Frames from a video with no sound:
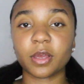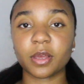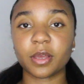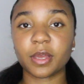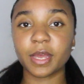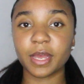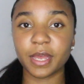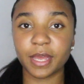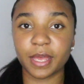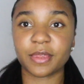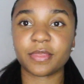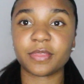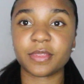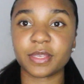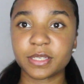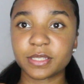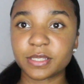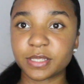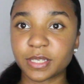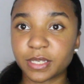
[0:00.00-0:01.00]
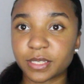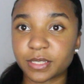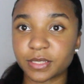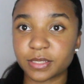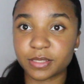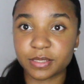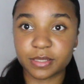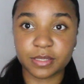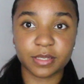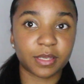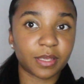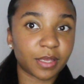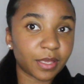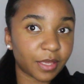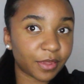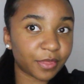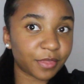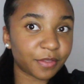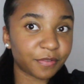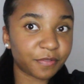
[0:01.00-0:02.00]
Okay, and this is
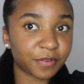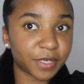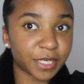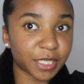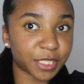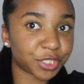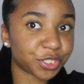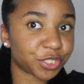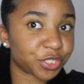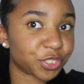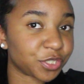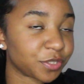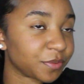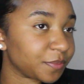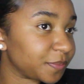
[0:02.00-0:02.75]
the finish.